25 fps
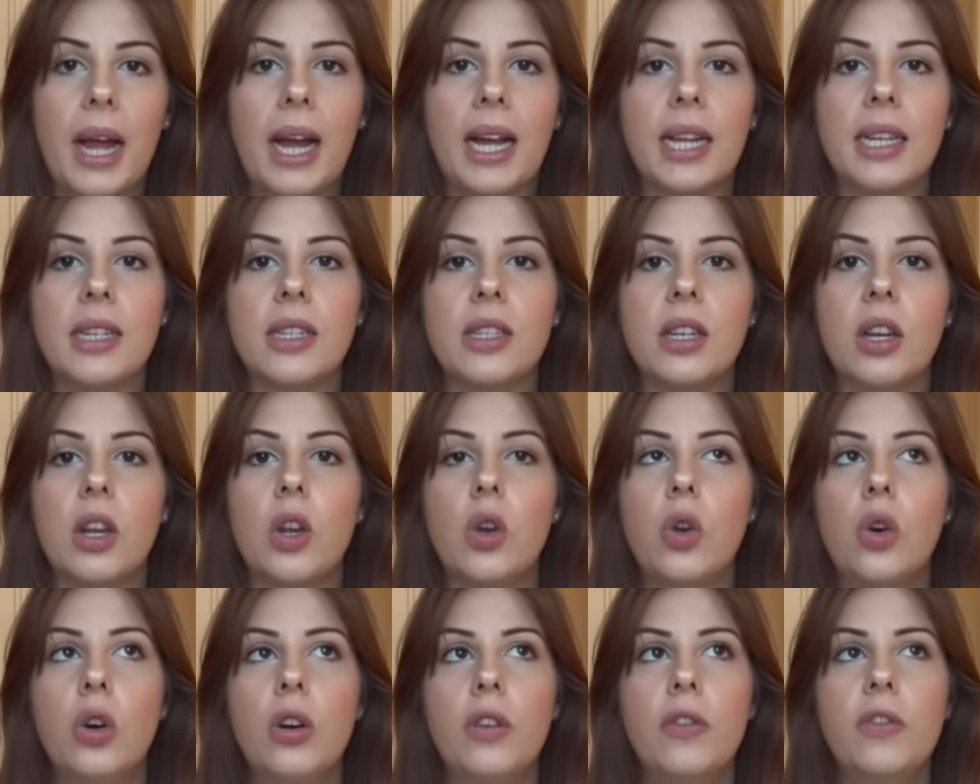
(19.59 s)
and a
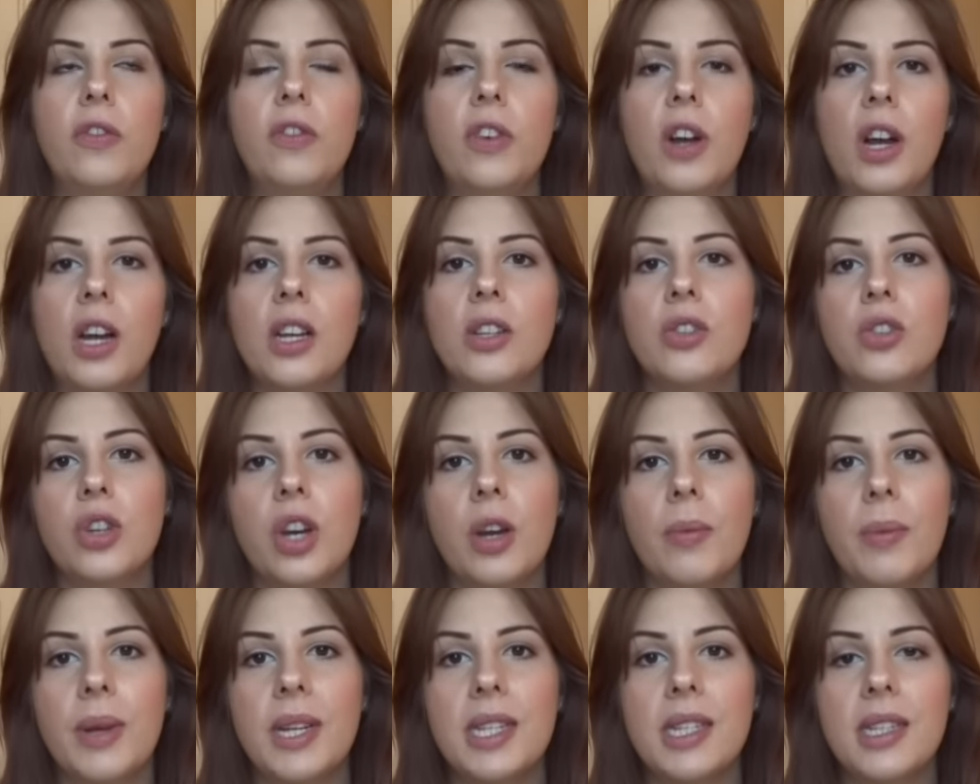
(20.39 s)
lot of first
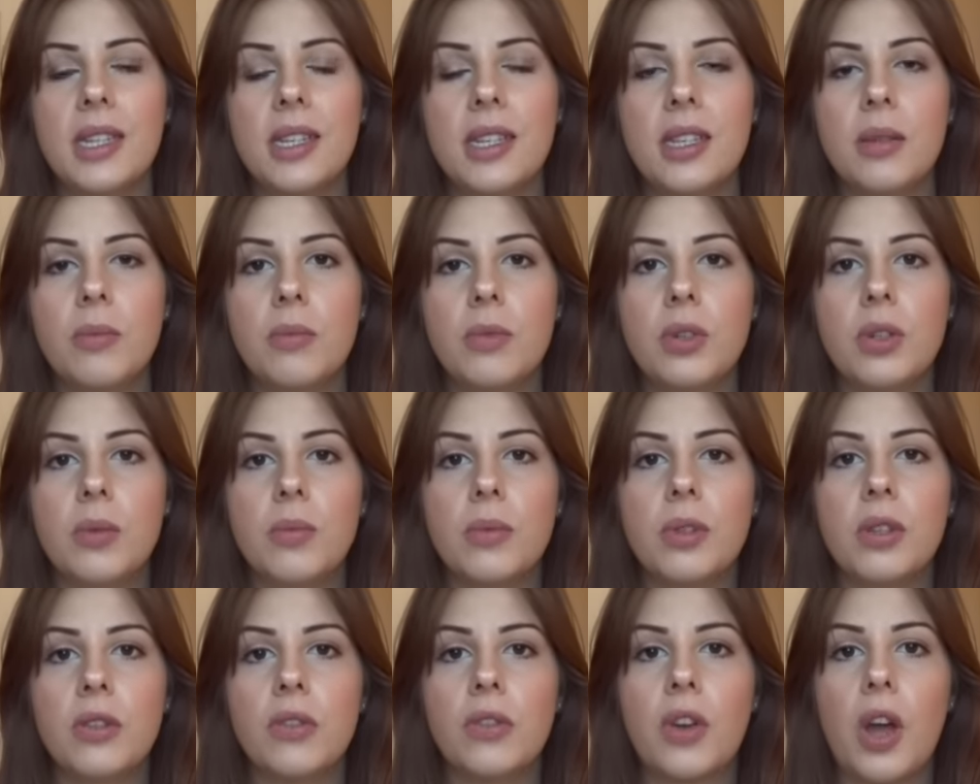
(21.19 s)
trimester
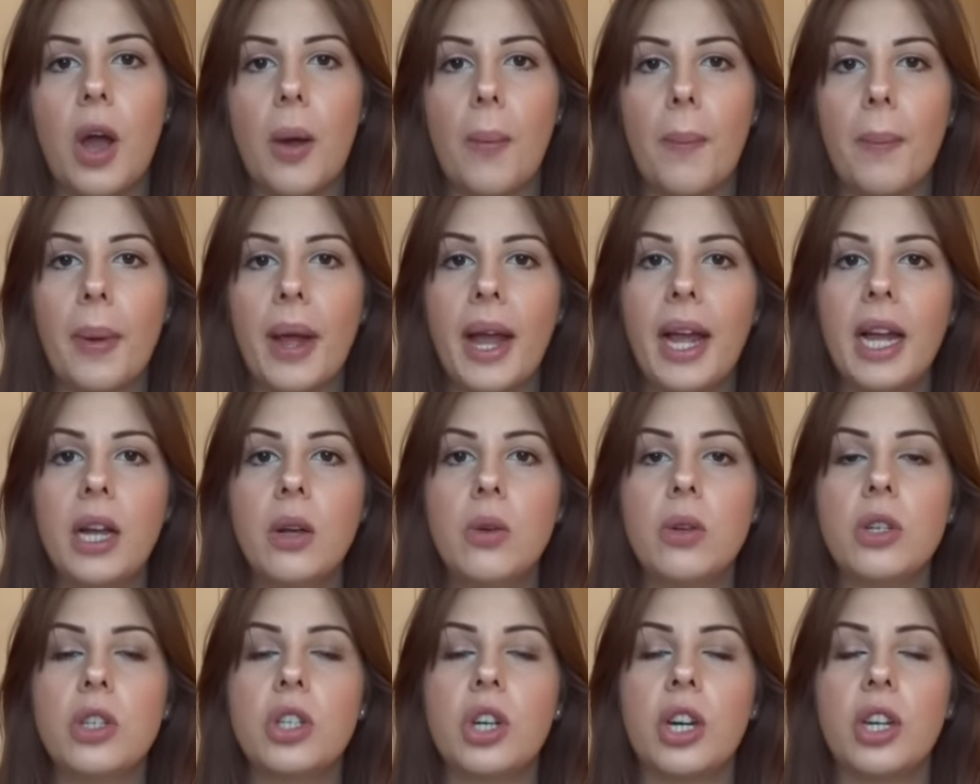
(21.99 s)
symptoms have come
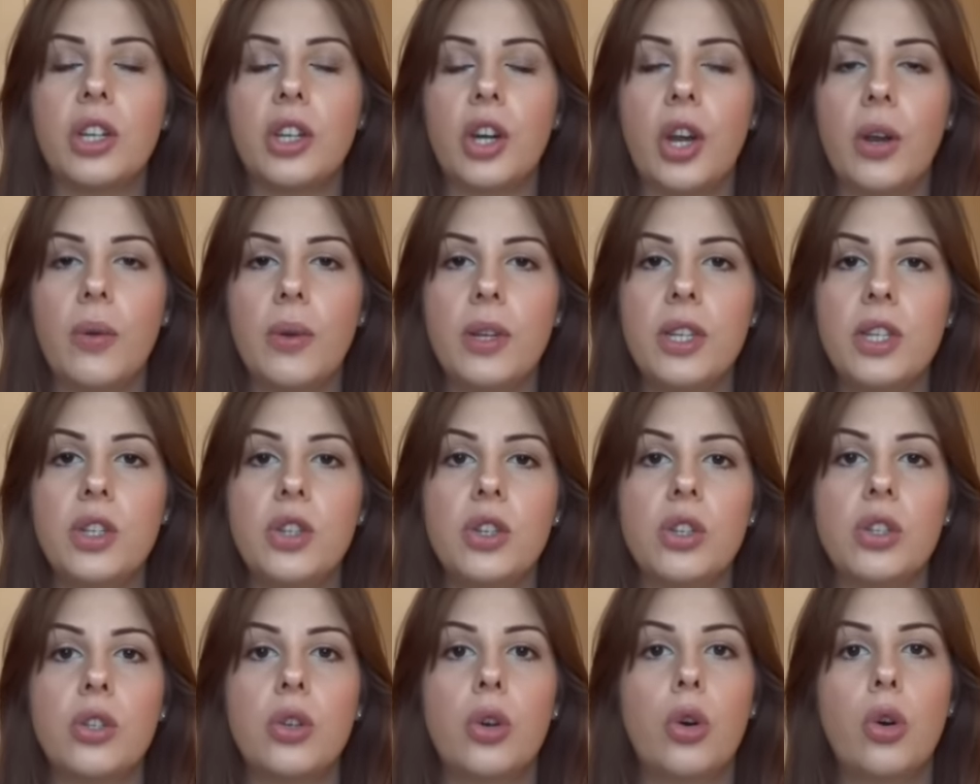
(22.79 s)
back, which I know is
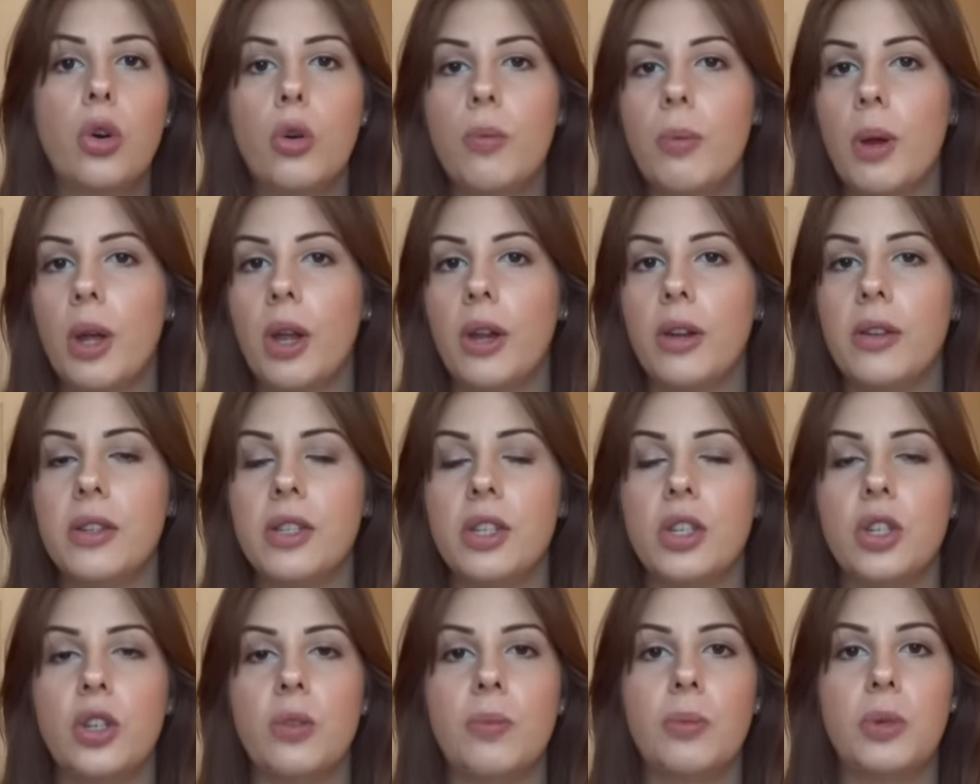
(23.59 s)
just
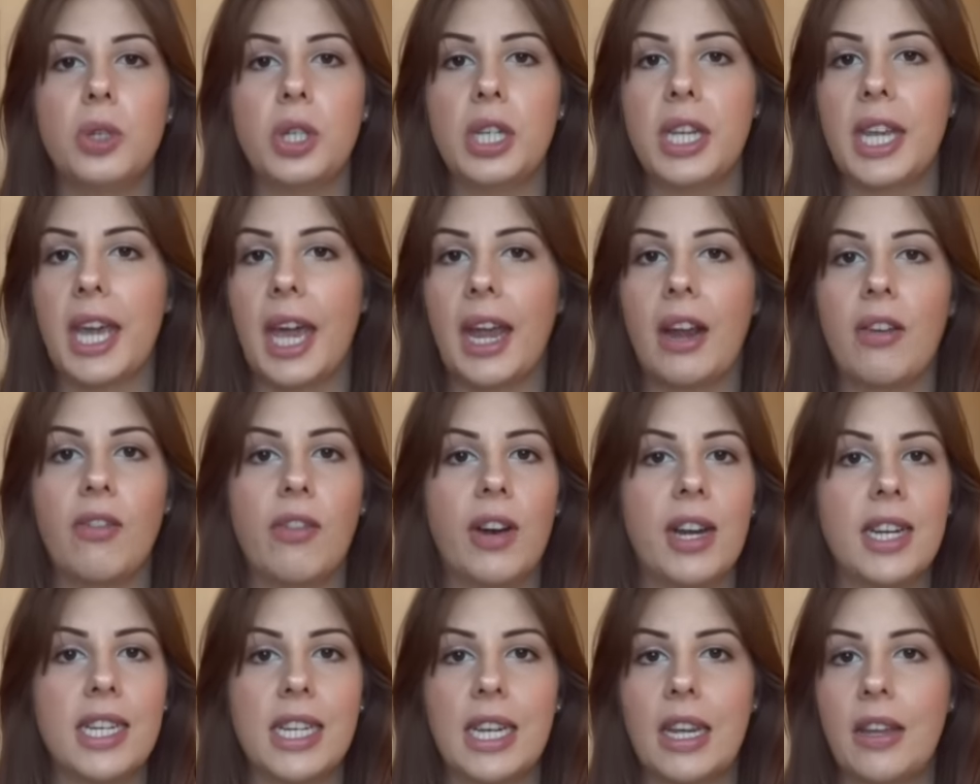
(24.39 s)
hormones and your body getting
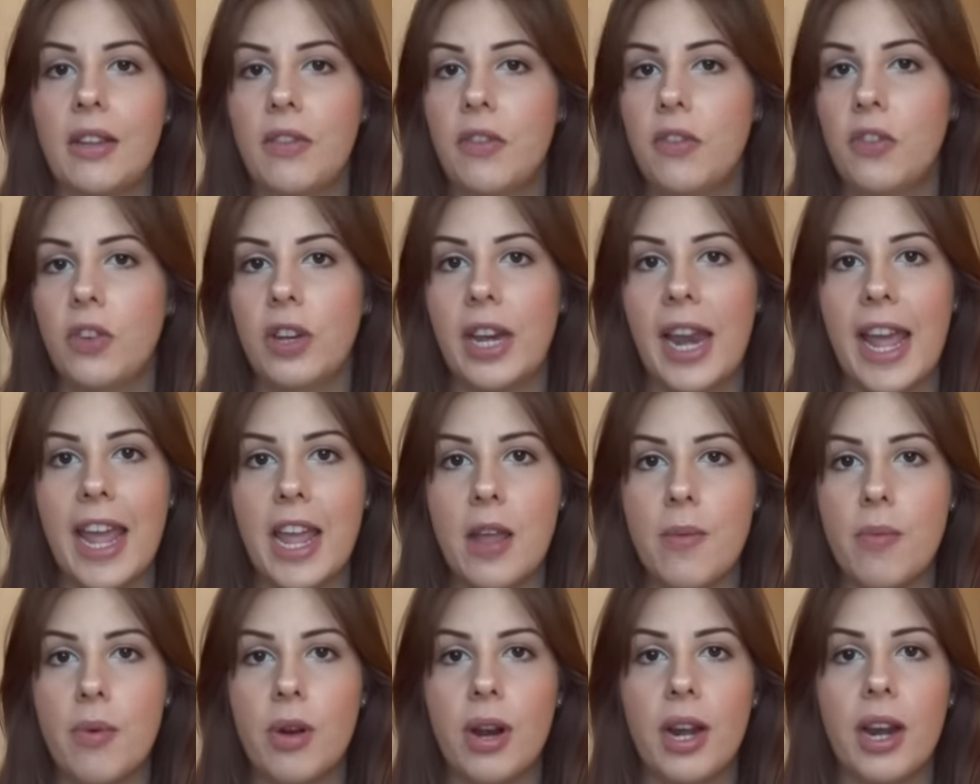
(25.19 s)
ready for
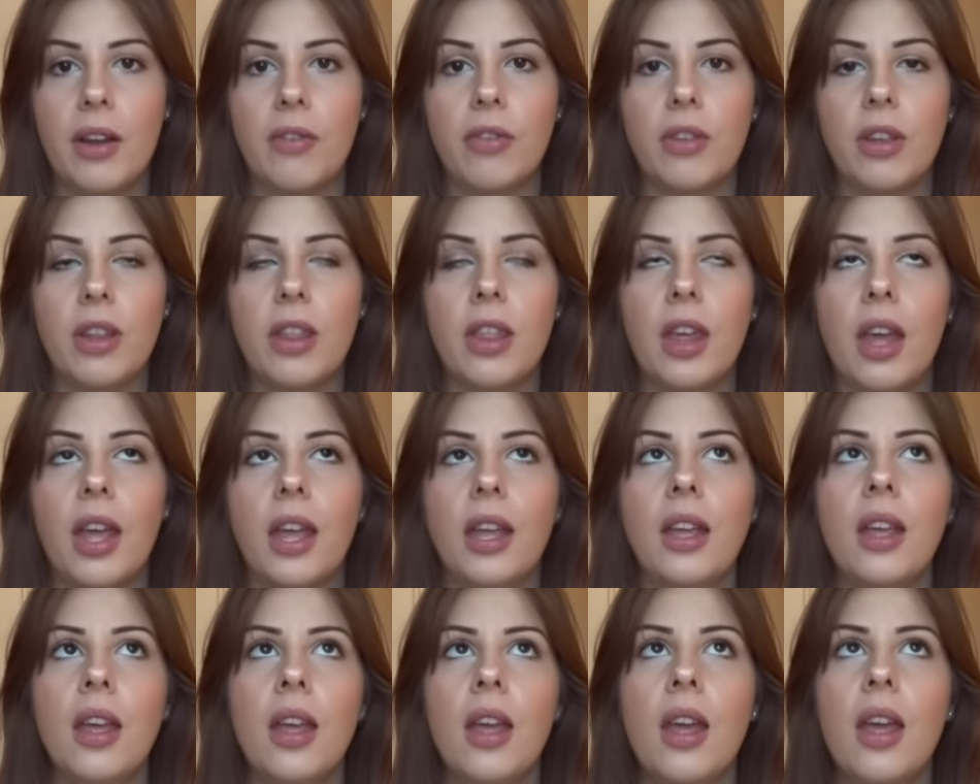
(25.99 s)
labour and
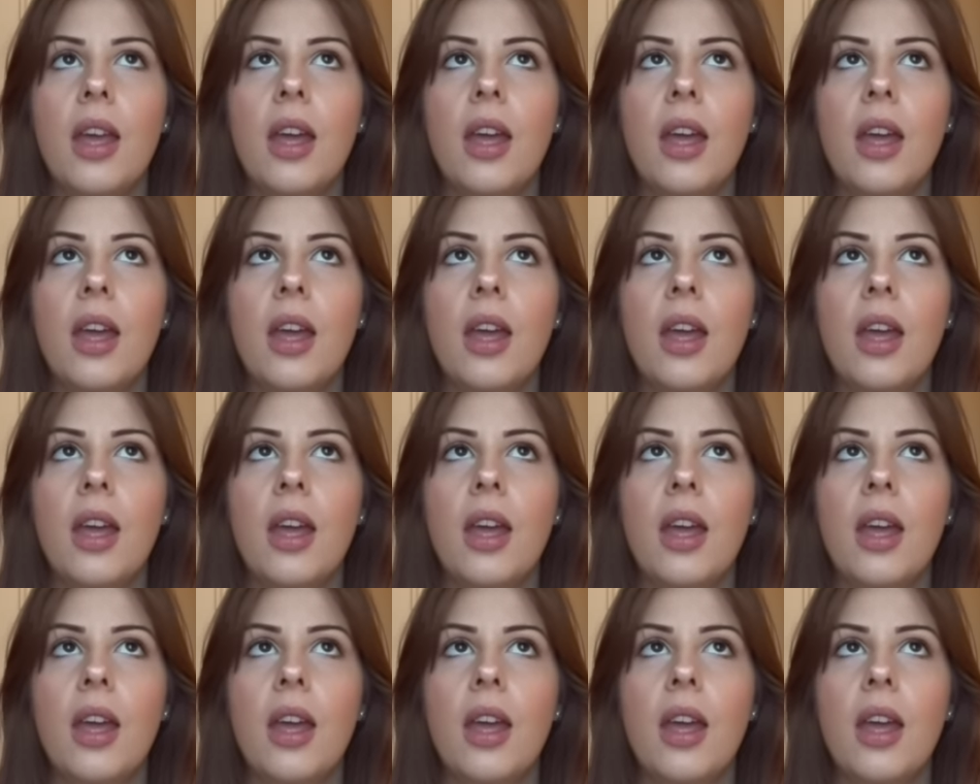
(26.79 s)
everything.